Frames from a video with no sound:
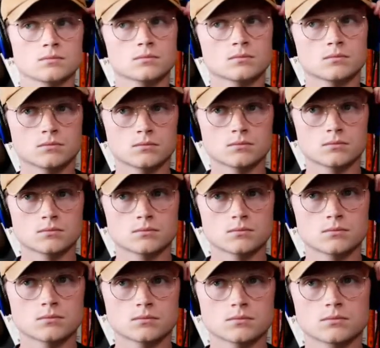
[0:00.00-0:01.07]

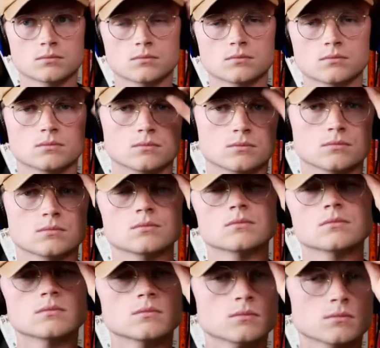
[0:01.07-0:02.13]

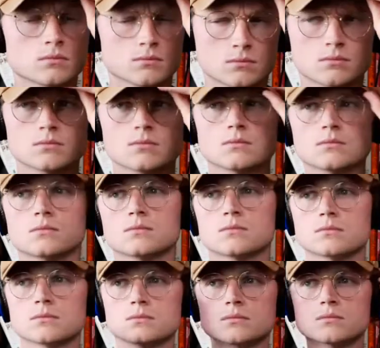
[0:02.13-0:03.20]

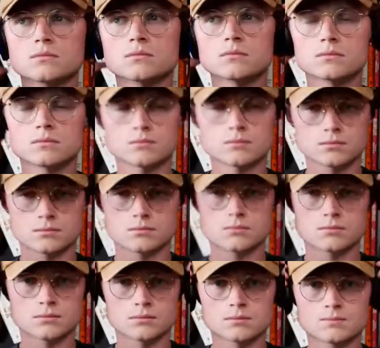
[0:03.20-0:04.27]

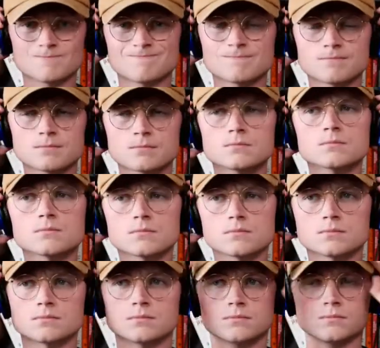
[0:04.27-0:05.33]

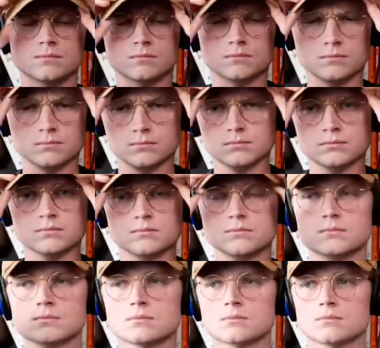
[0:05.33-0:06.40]

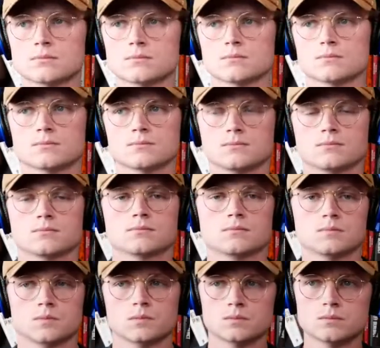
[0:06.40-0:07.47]

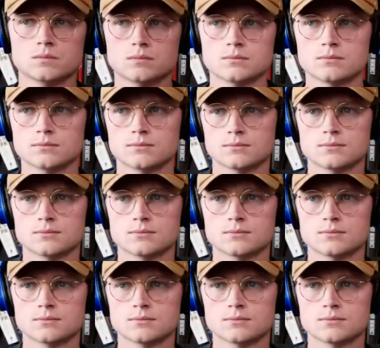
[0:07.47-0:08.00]
[no speech]